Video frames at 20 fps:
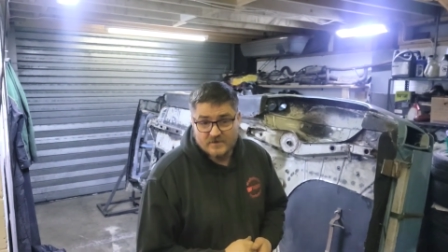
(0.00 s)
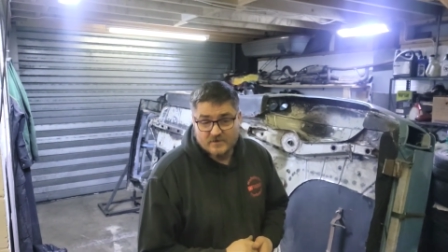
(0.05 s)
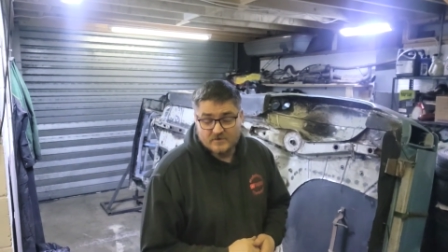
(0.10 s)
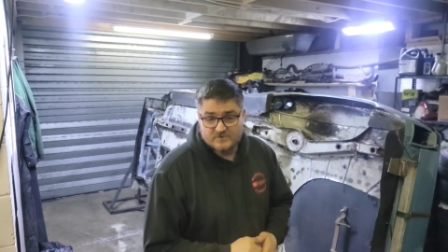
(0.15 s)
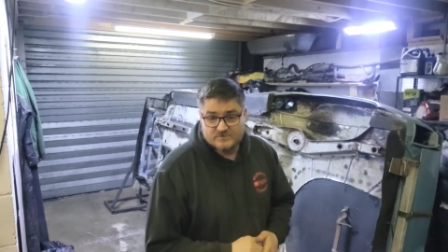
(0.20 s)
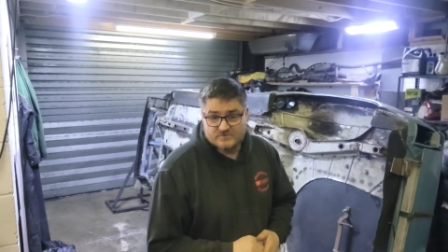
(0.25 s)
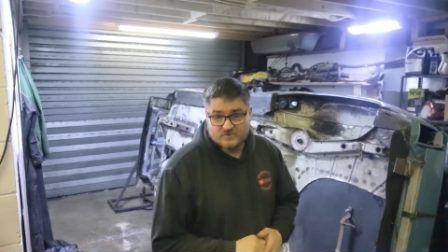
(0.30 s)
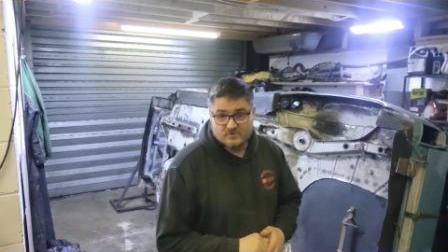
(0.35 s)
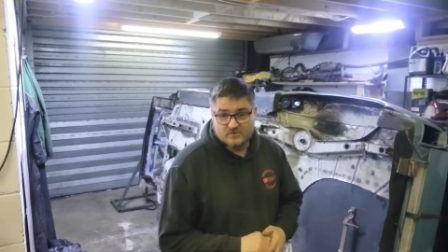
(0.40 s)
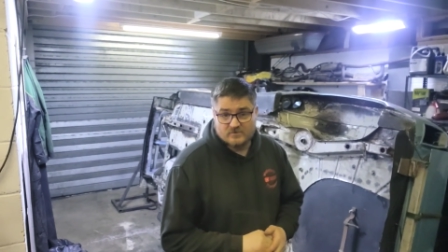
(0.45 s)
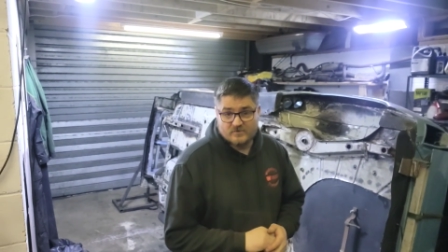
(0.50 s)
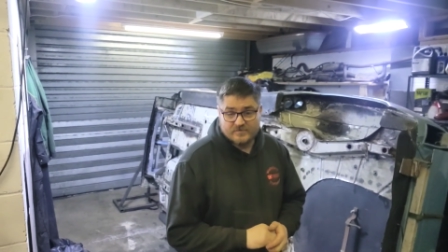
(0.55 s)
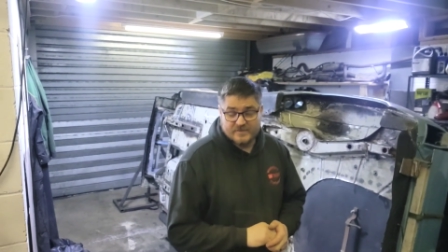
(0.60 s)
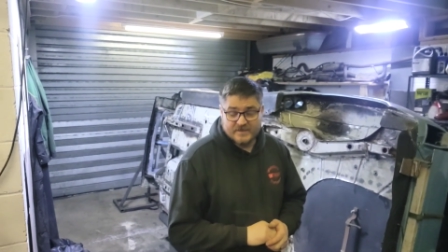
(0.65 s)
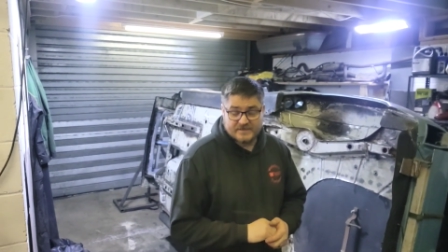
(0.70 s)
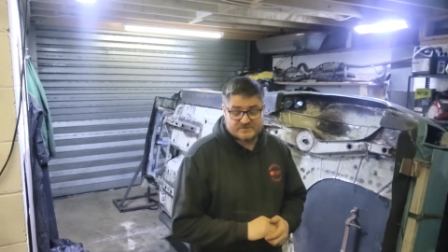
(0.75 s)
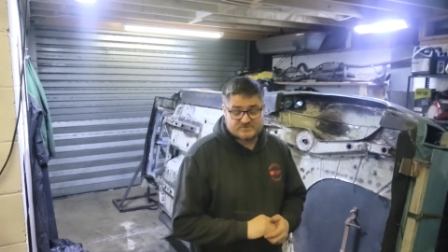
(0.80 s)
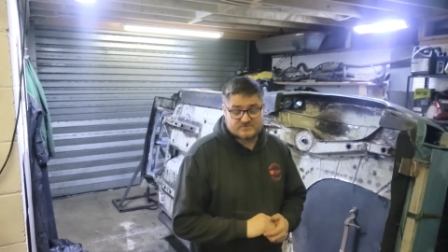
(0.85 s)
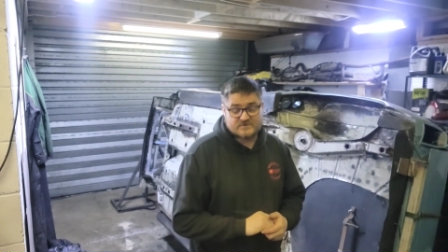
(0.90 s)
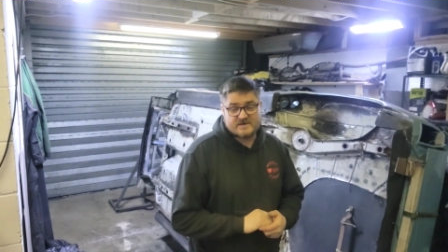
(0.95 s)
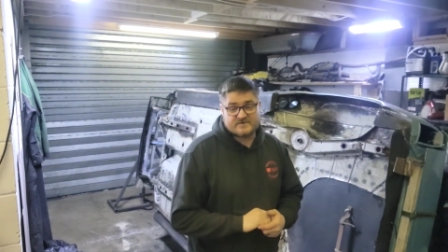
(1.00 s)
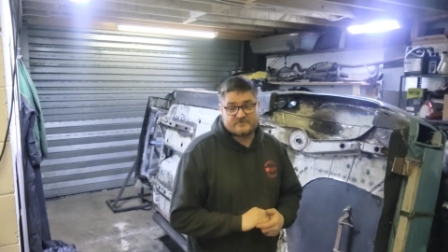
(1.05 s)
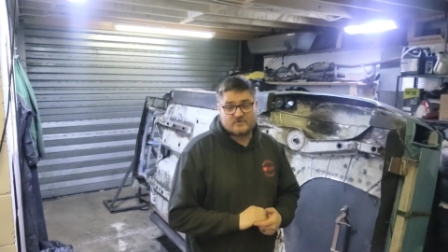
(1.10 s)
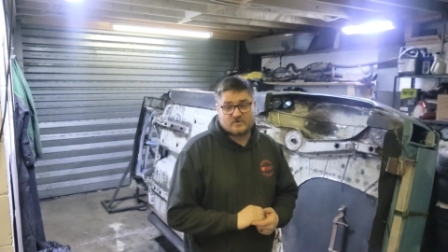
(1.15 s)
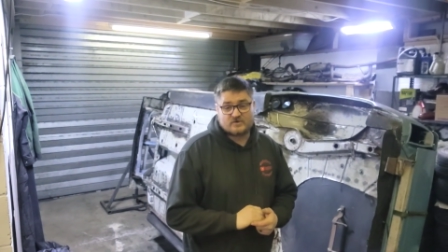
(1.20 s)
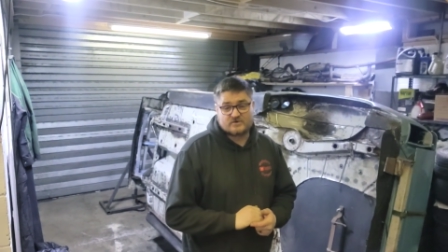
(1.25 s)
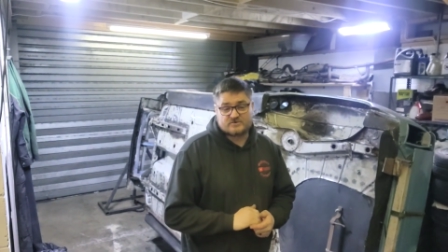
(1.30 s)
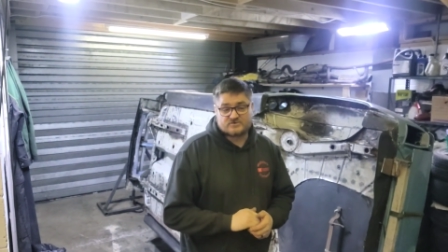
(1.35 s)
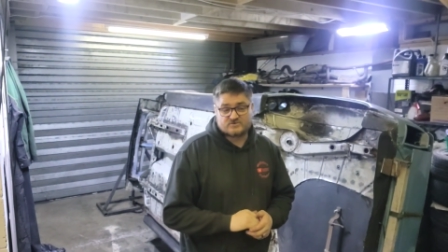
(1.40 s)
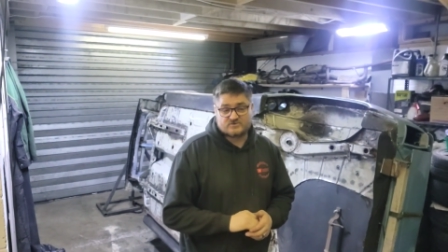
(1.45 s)
So that's what I've got
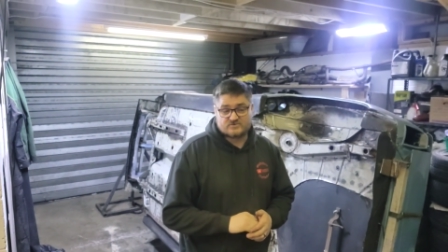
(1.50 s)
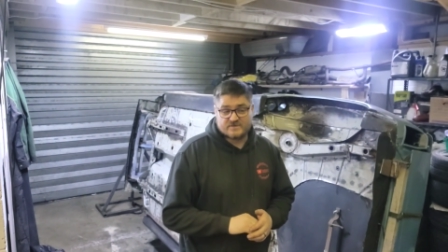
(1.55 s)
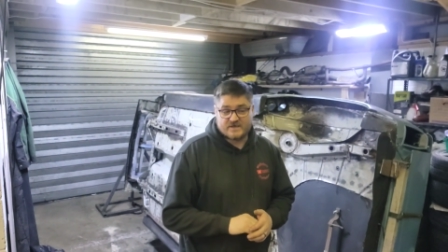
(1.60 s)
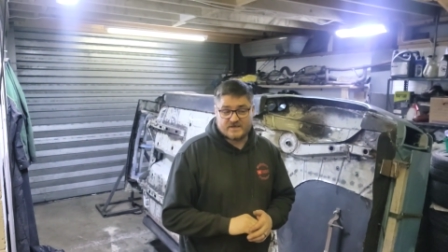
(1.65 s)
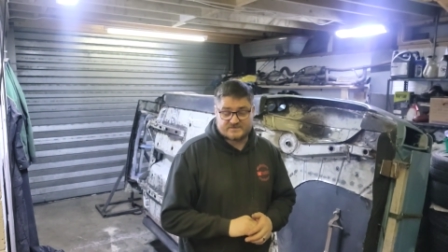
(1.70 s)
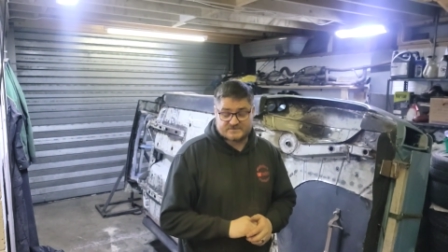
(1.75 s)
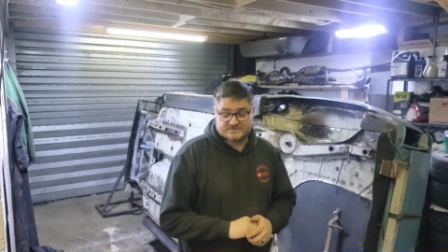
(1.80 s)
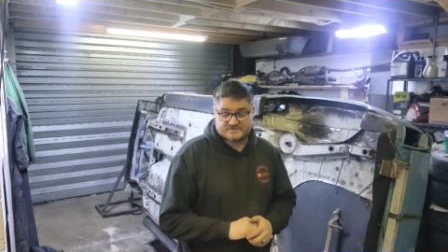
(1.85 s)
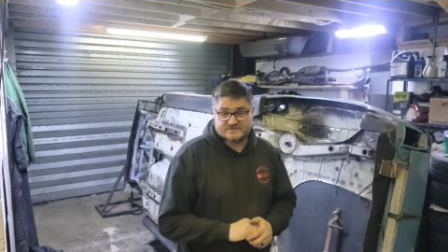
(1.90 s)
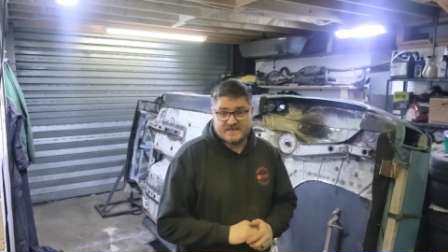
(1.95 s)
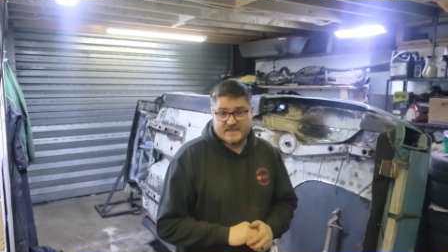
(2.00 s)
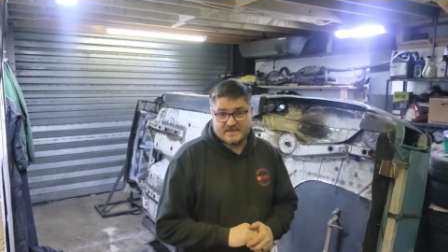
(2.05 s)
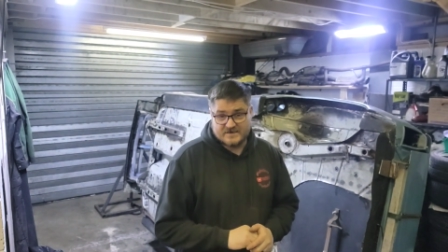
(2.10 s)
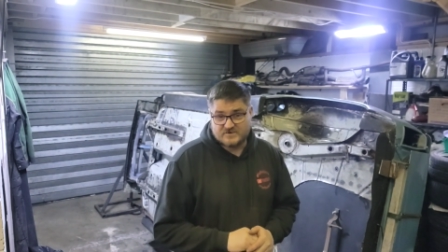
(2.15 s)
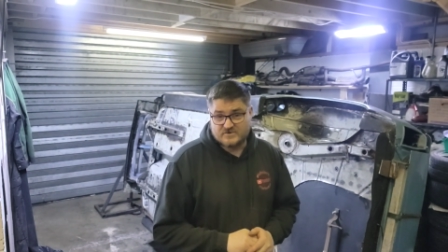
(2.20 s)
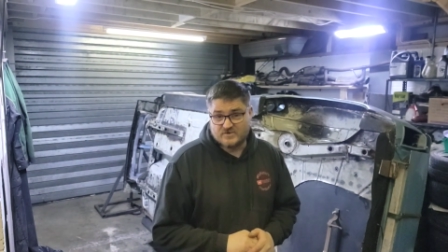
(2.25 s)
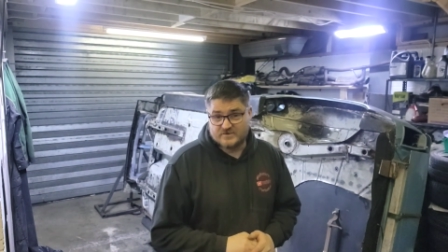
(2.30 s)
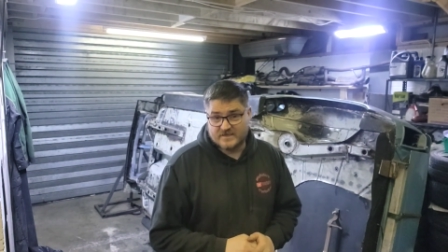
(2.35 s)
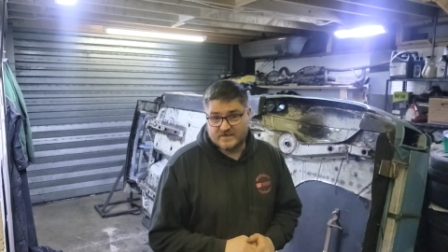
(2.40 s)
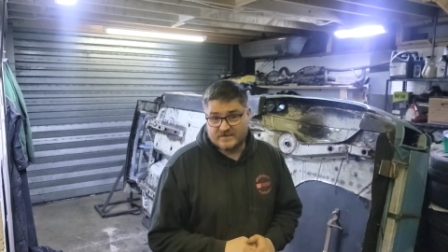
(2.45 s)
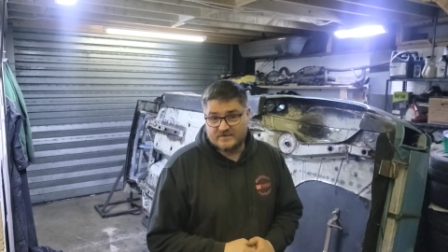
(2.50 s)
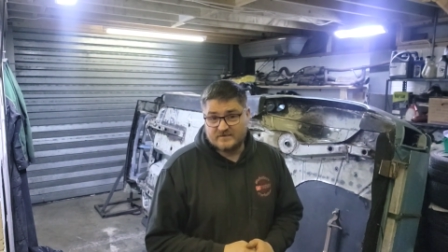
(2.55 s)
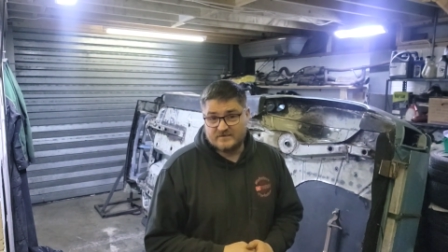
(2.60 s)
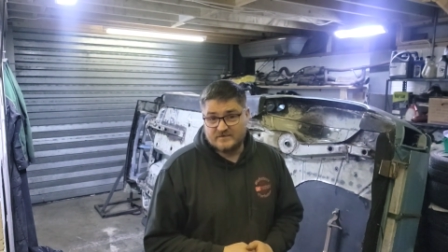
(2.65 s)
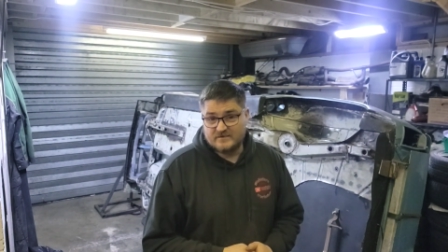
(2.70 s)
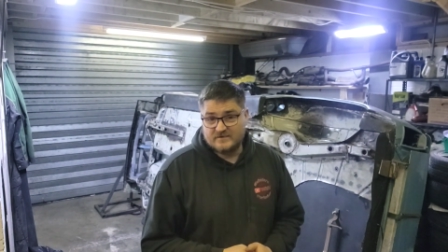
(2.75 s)
to do. That's yet another